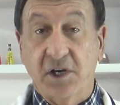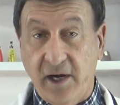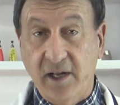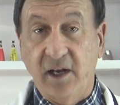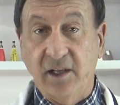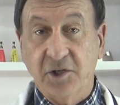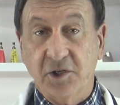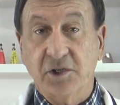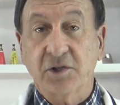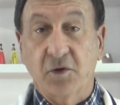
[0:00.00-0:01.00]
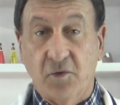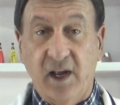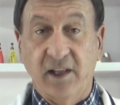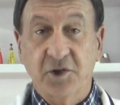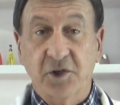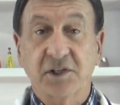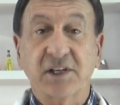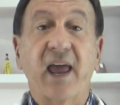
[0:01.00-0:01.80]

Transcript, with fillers: gynecologists, urologists,